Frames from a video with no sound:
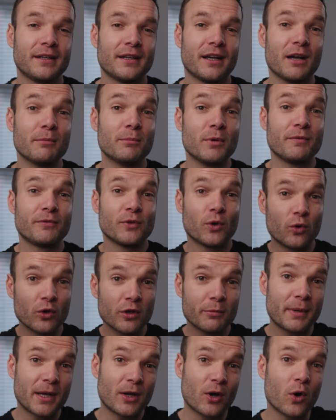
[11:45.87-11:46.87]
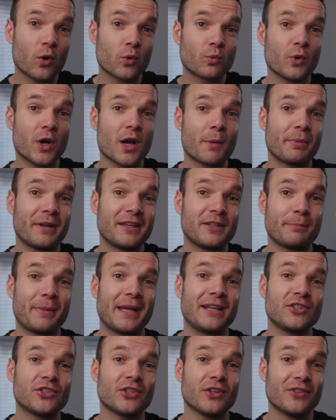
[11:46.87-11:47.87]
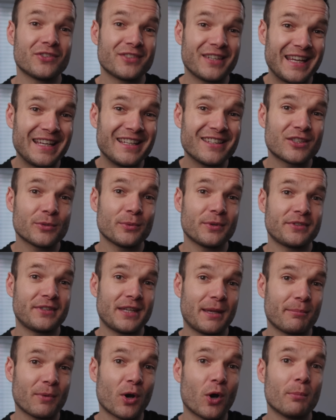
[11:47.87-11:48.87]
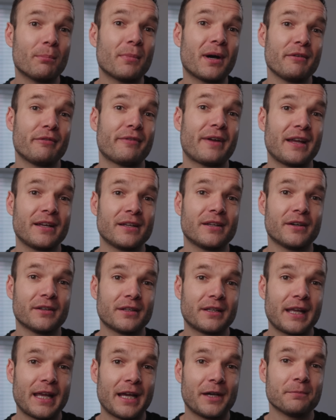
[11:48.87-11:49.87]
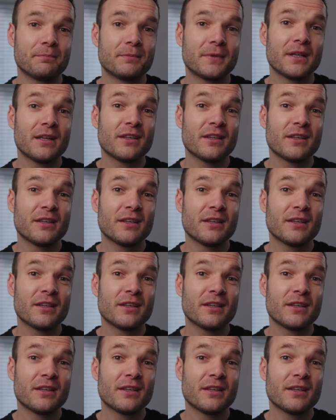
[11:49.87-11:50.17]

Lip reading: I moved all of my old workplace pensions into a SIPP on my Vanguard account,